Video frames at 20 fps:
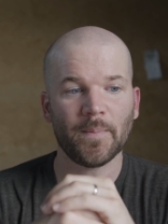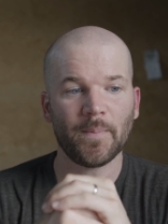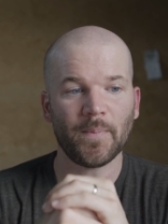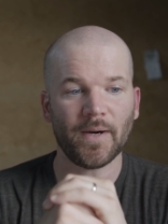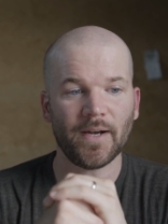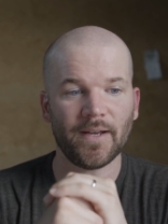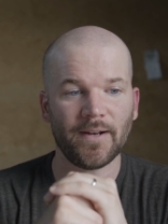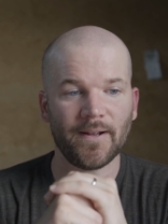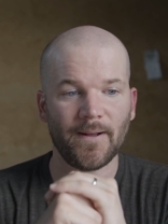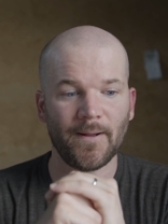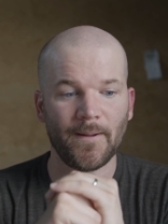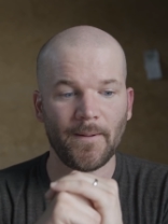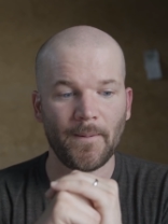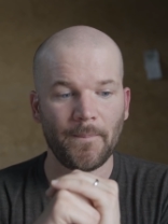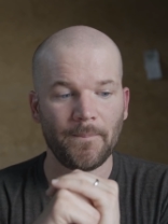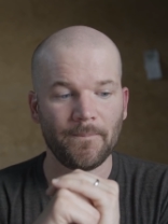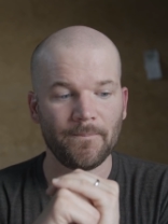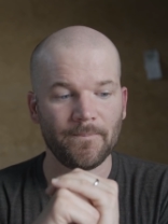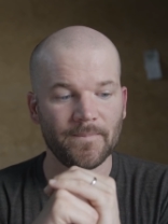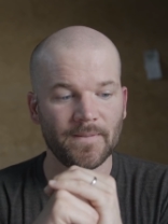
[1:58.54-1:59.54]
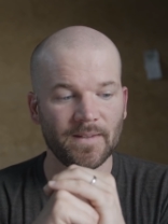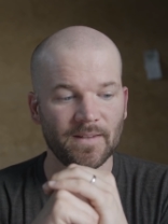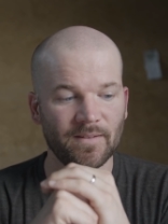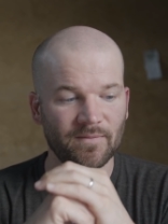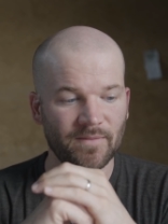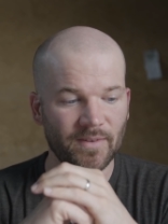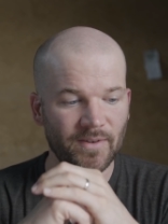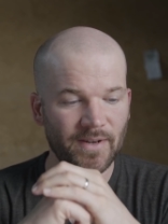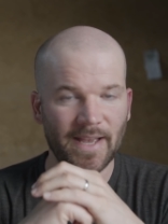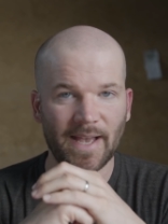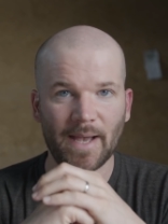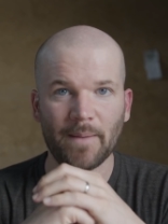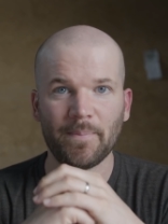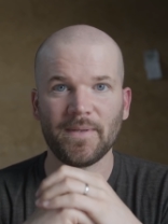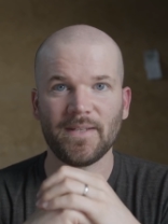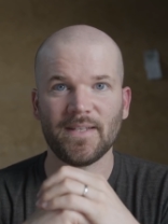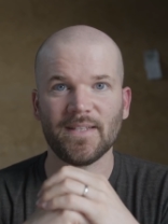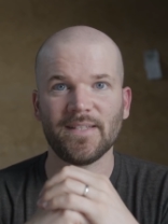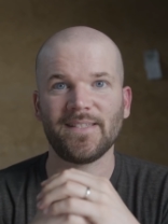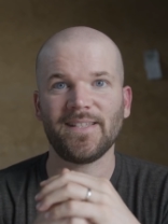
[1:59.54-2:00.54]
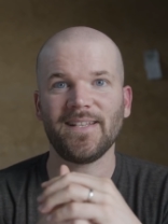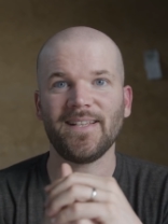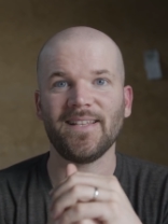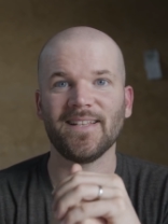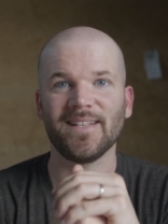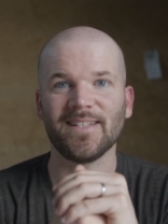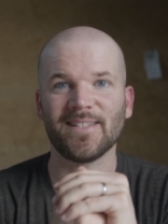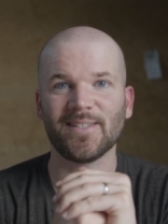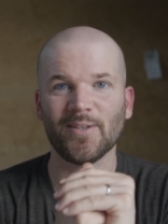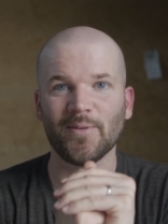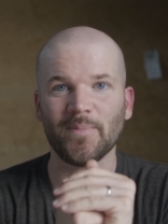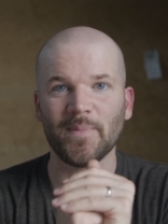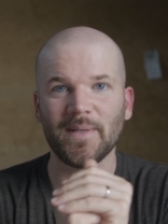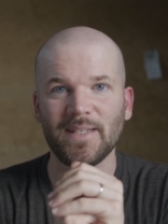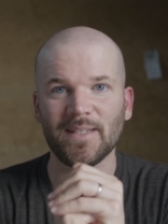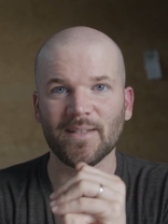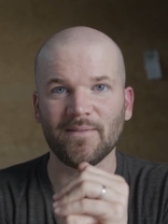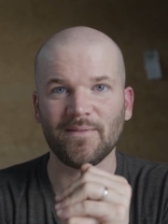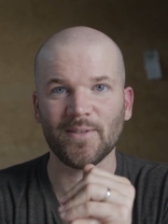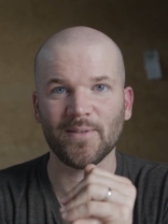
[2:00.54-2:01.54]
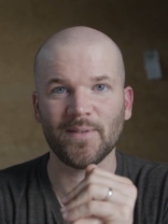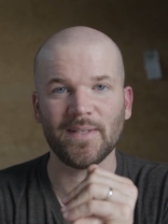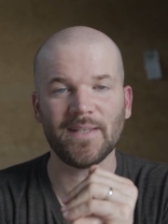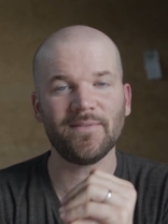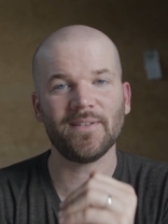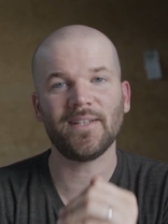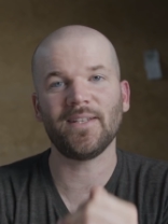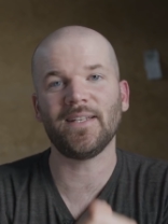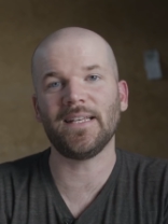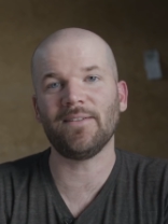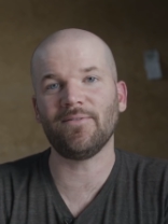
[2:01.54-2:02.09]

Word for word: but um, very happy to see that so many of you, even,